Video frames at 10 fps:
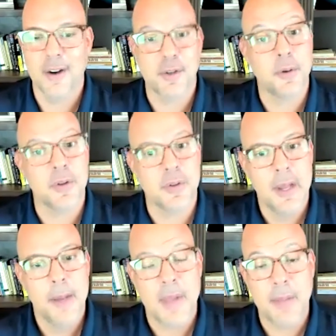So, because
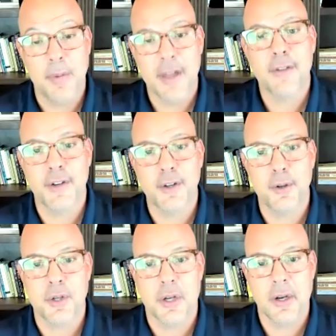people that are
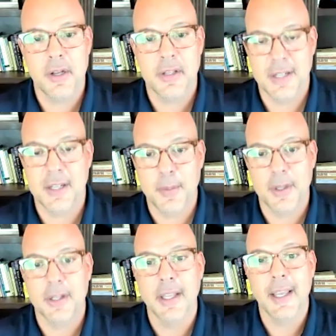fiduciaries, they
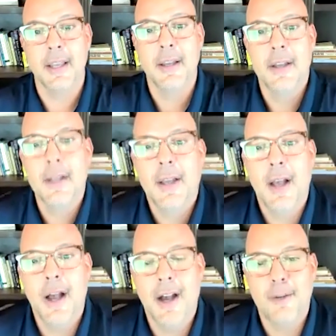typically,
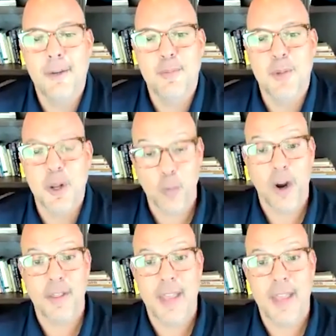
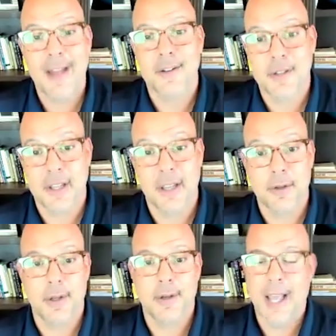wear that
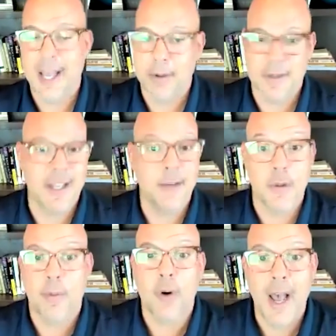distinction, I would say,
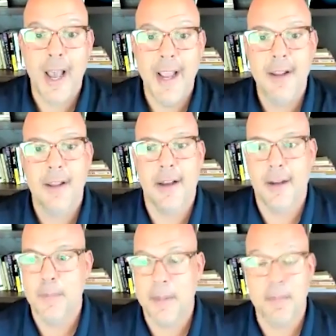with pride.
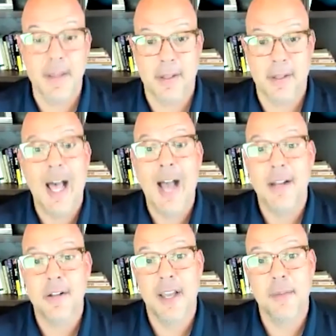It means a
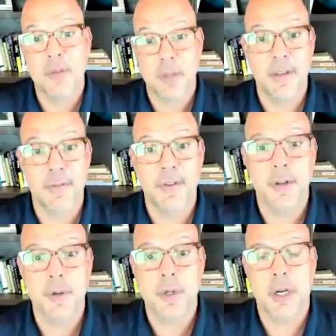lot to them to be a
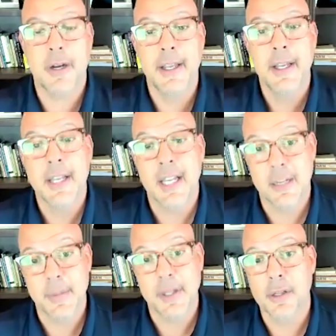fiduciary and
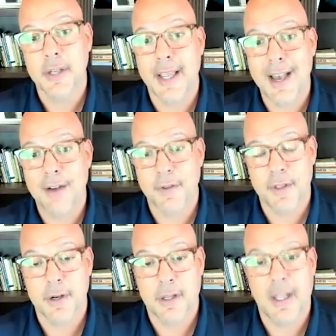to be looking out for
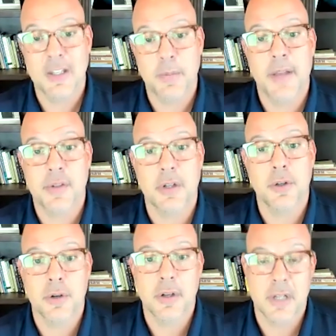their clients' best
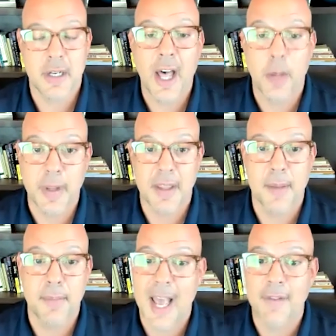interests and helping
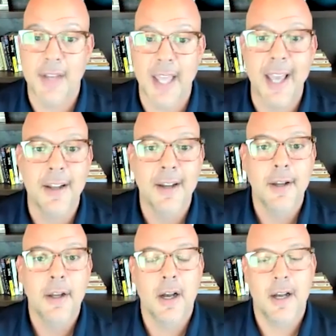them navigate
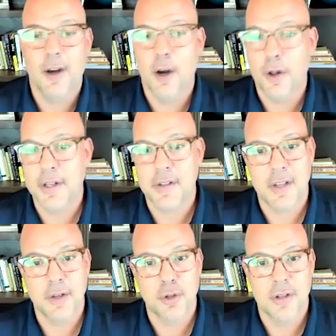all the
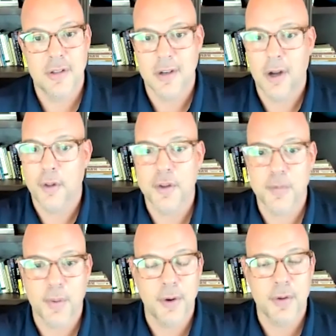decisions and all those
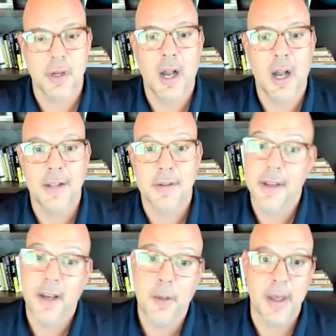pros and cons to
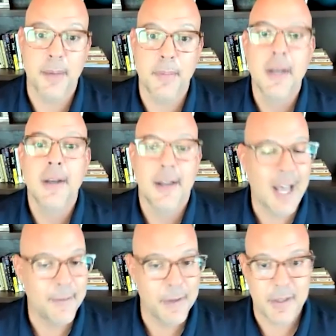help them
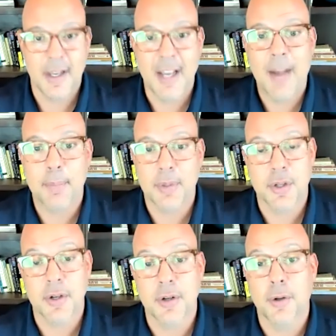obviously accomplish
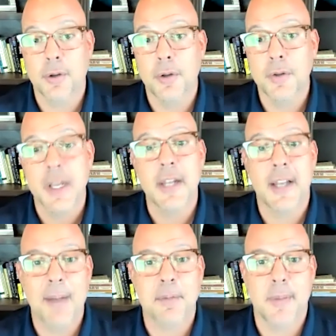their goals and
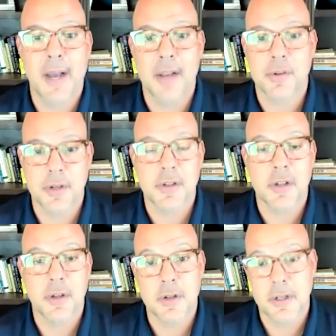optimize their
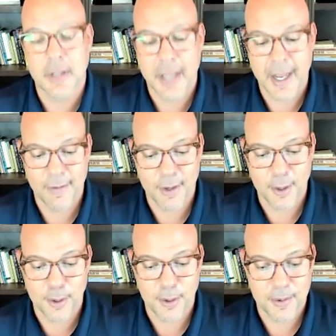decisions in light of their
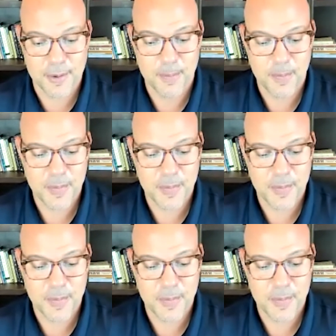goals.